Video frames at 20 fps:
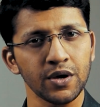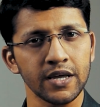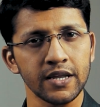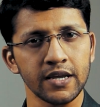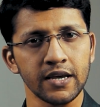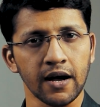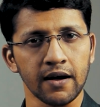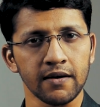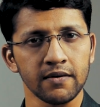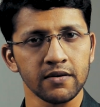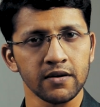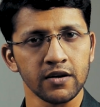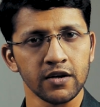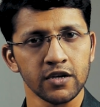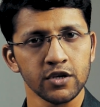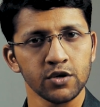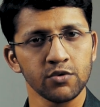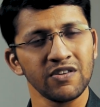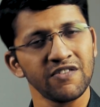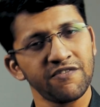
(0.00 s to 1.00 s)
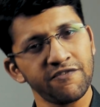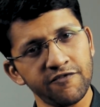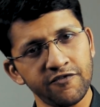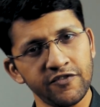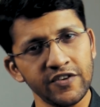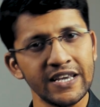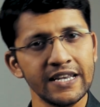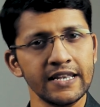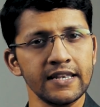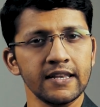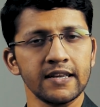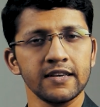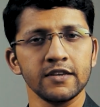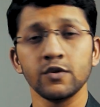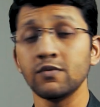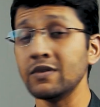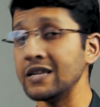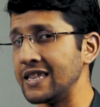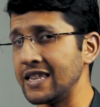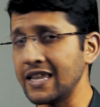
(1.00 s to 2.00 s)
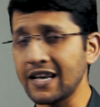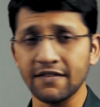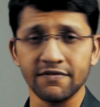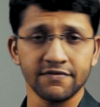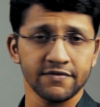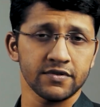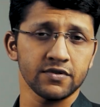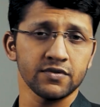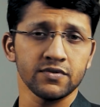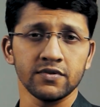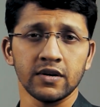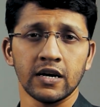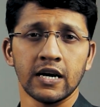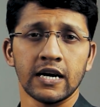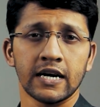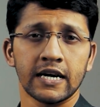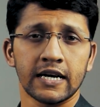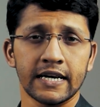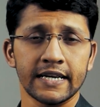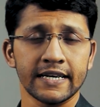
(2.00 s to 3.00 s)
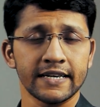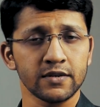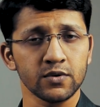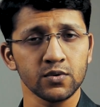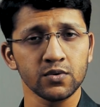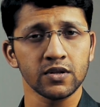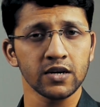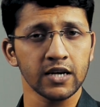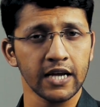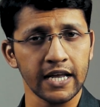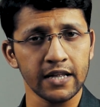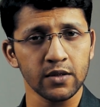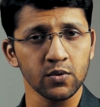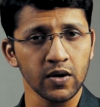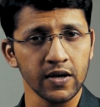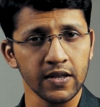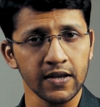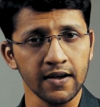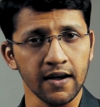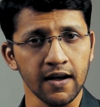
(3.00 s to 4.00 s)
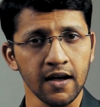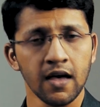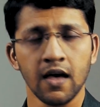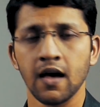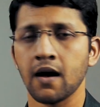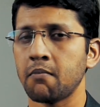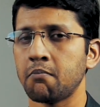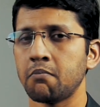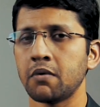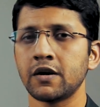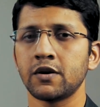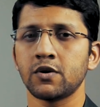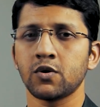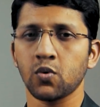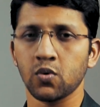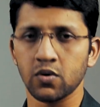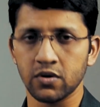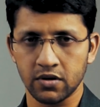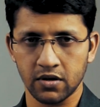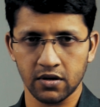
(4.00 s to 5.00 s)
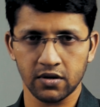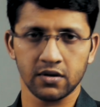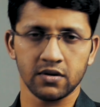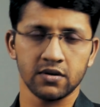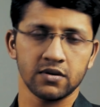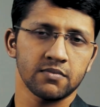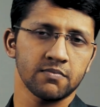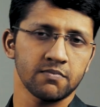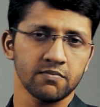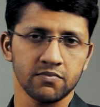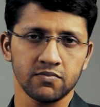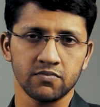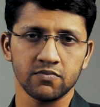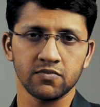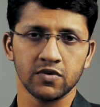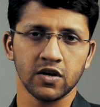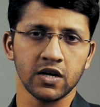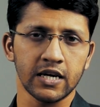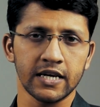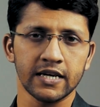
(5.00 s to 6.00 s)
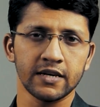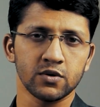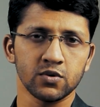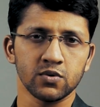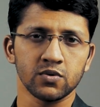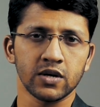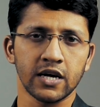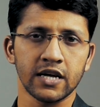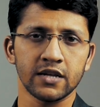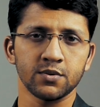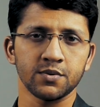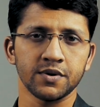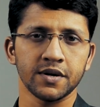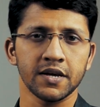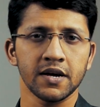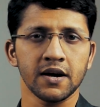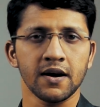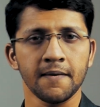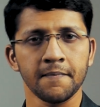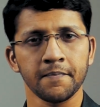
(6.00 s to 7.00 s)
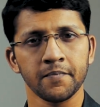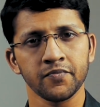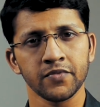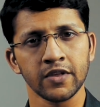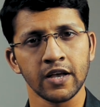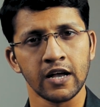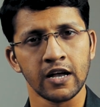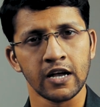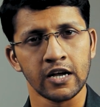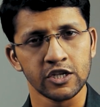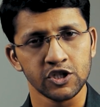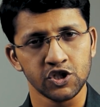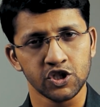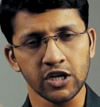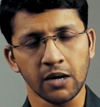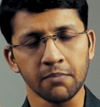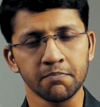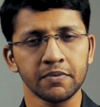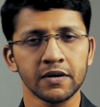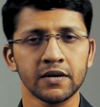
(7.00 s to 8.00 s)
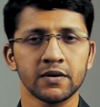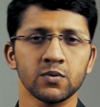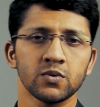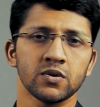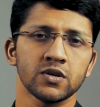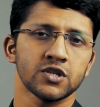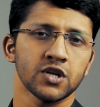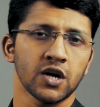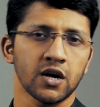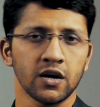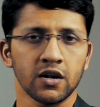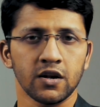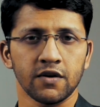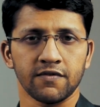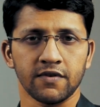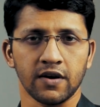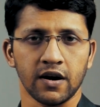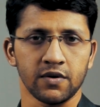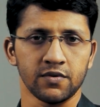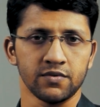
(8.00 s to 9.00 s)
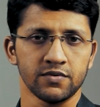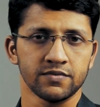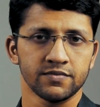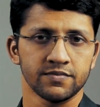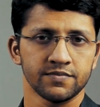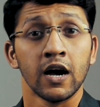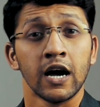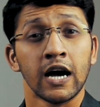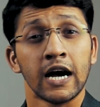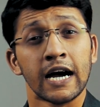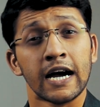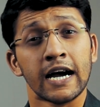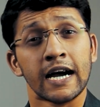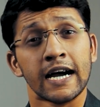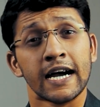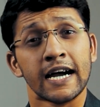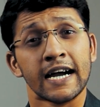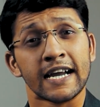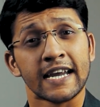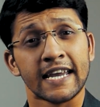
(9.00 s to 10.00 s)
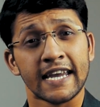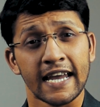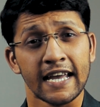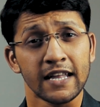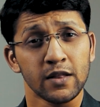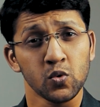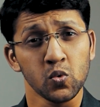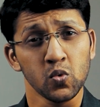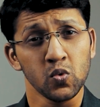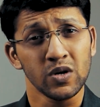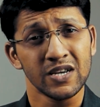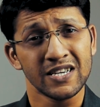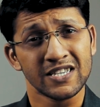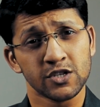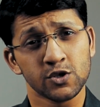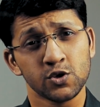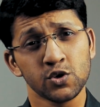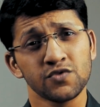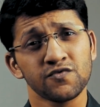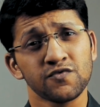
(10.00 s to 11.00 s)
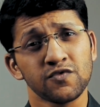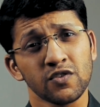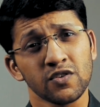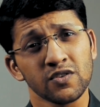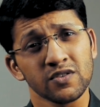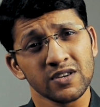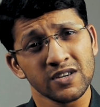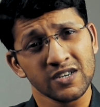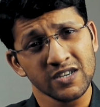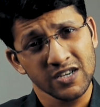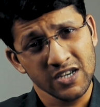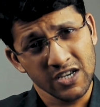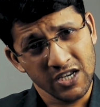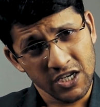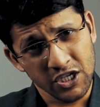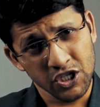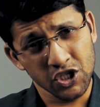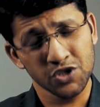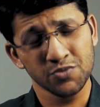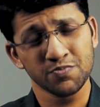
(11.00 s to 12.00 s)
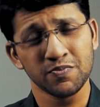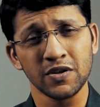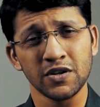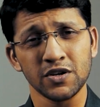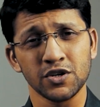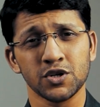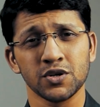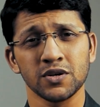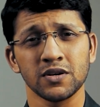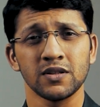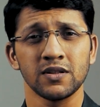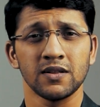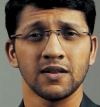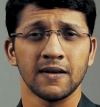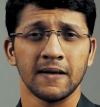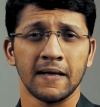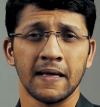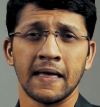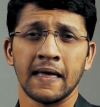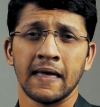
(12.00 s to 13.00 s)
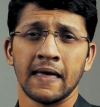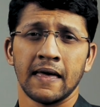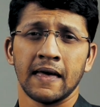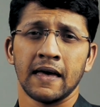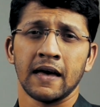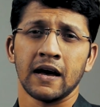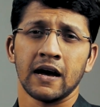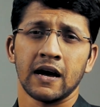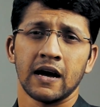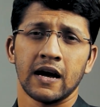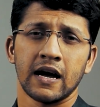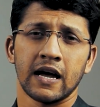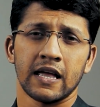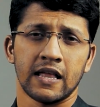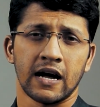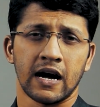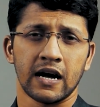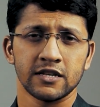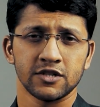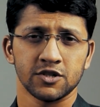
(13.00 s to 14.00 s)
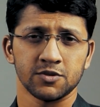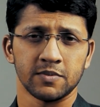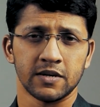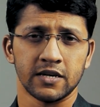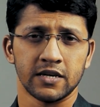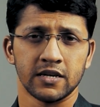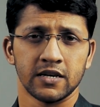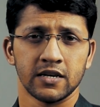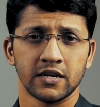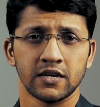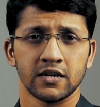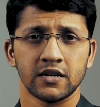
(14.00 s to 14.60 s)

area. You will love to cling to the Ketu area, but don't cling to Ketu area. Jump into the jungle of Rahu. Ketu is good for the spiritual enhancement.